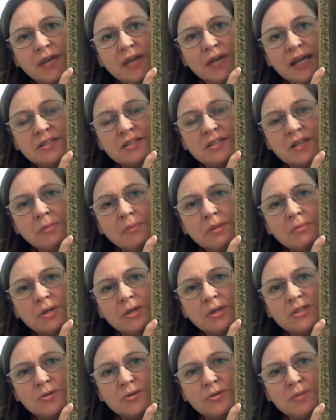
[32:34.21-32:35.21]
you can't stop them
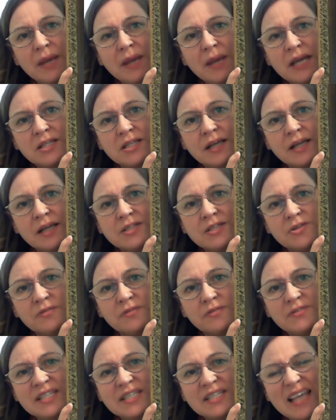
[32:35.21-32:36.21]
because those page lines sort
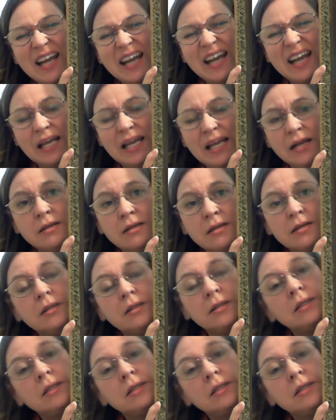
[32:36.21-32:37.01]
of set in.